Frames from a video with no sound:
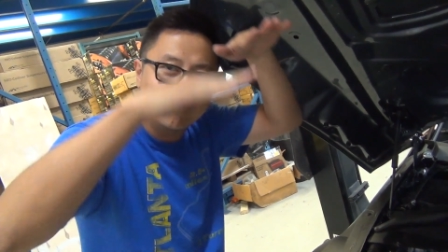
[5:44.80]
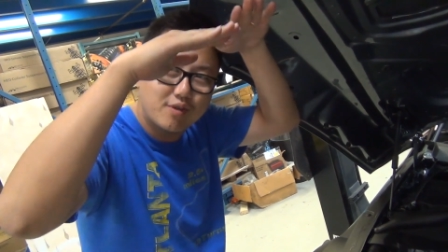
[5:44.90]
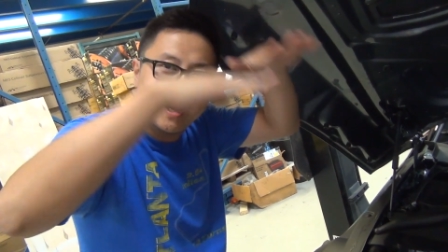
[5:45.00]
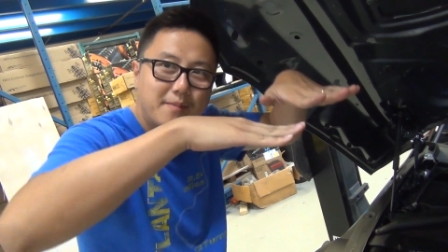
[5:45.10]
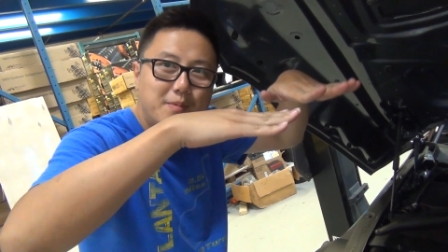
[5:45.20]

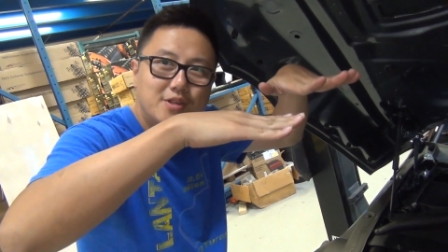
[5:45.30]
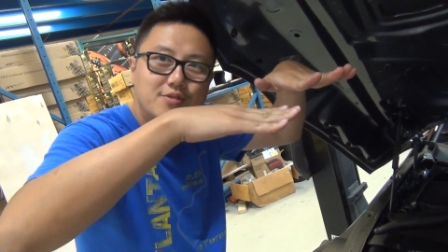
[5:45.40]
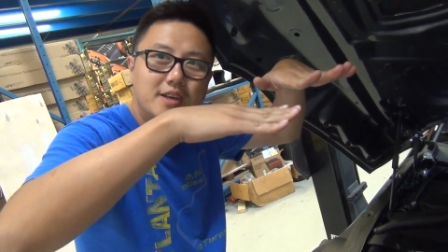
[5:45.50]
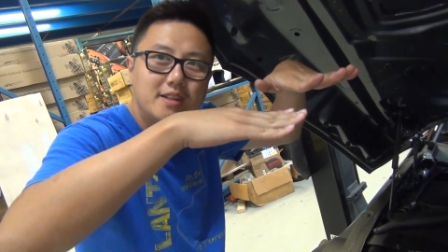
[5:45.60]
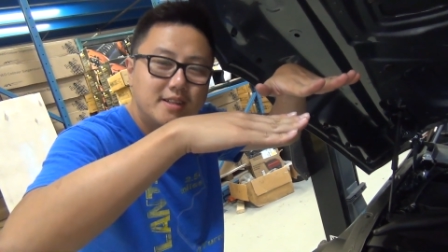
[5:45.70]
right
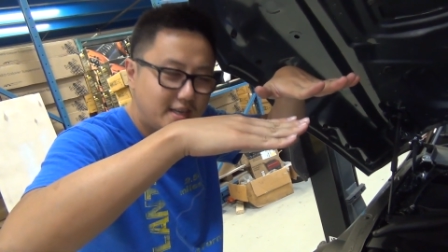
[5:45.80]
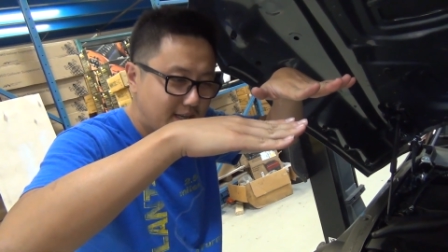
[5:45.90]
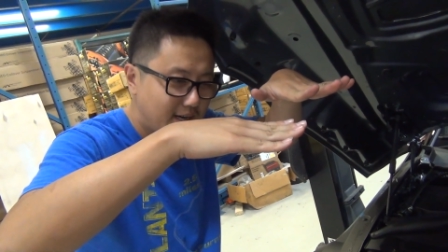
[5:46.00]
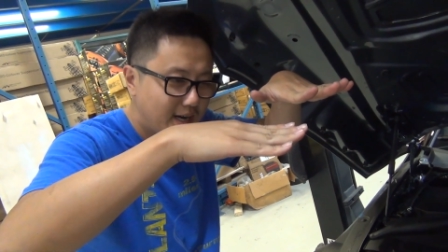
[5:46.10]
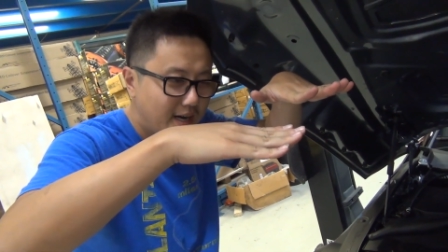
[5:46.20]
between
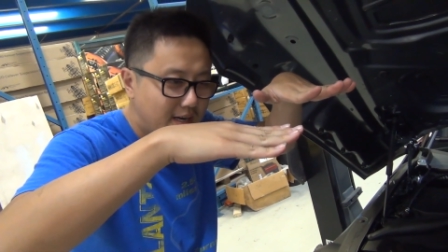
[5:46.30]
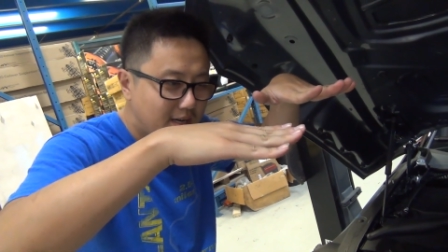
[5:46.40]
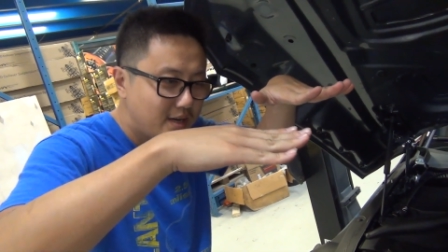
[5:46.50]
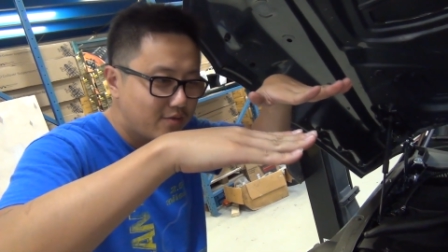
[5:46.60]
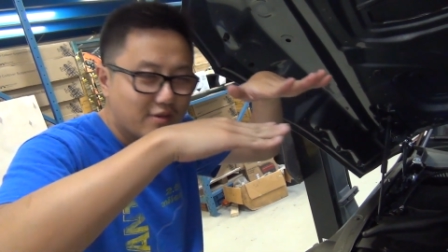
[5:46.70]
the uh,
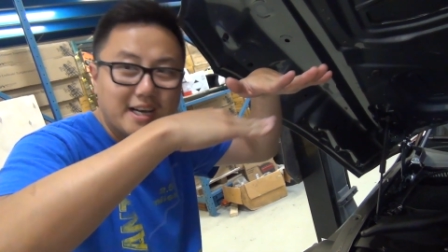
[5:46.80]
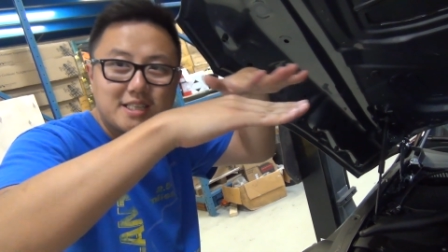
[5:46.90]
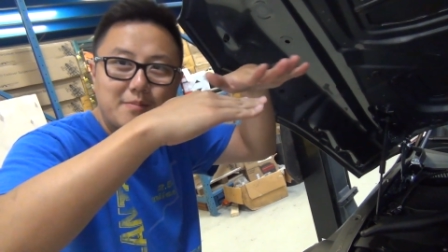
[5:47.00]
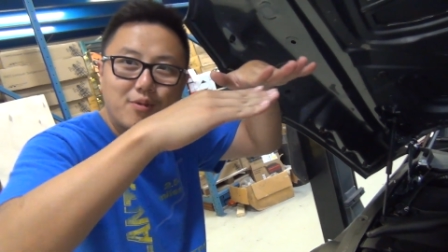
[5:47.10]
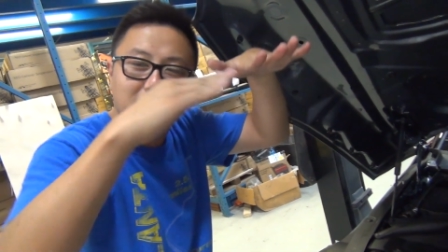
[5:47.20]
Rat
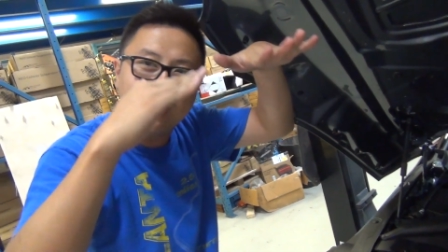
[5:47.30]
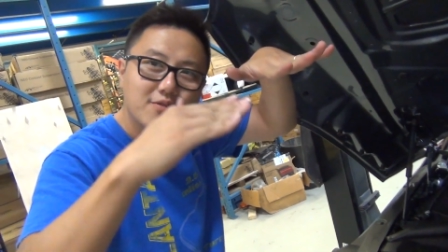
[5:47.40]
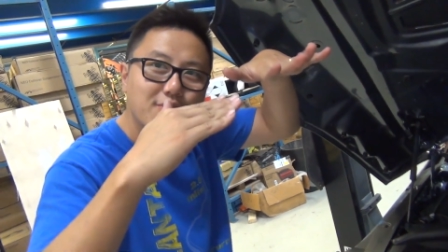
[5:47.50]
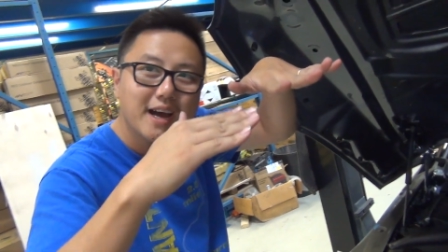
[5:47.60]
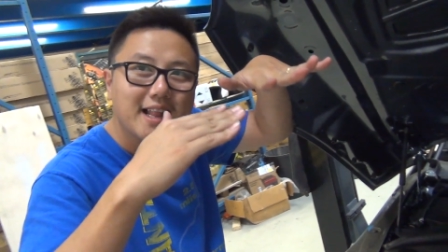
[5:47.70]
support and
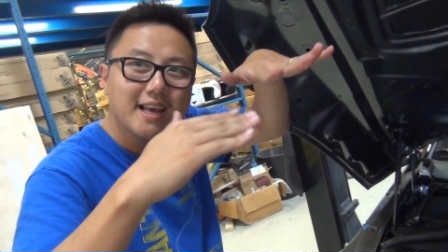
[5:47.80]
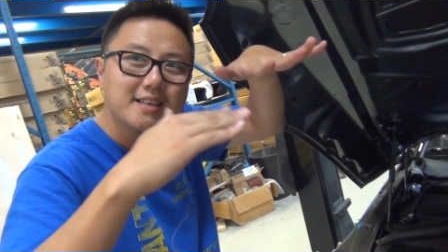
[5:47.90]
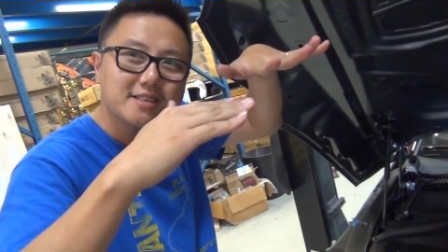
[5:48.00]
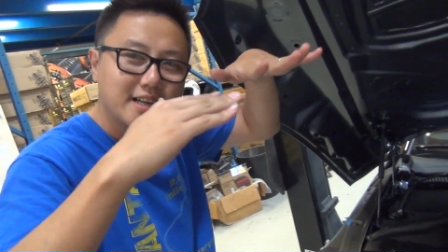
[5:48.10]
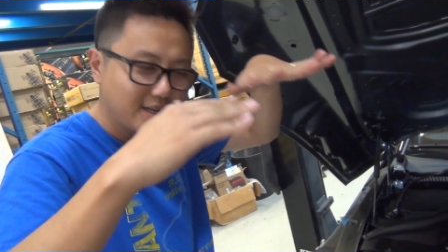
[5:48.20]
the rat,
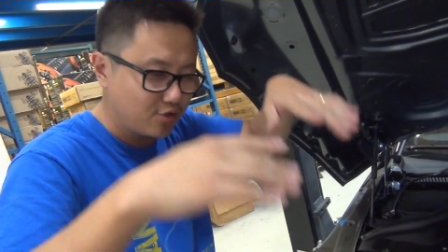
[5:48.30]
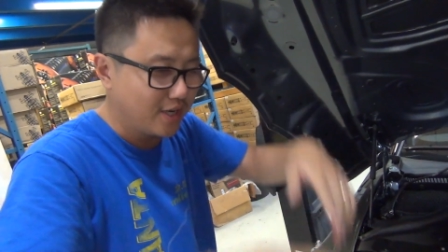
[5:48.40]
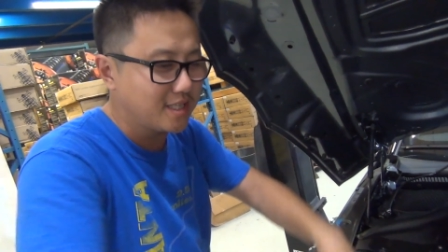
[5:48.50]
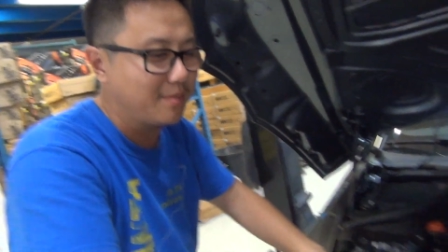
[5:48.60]
like it's yep. like a dress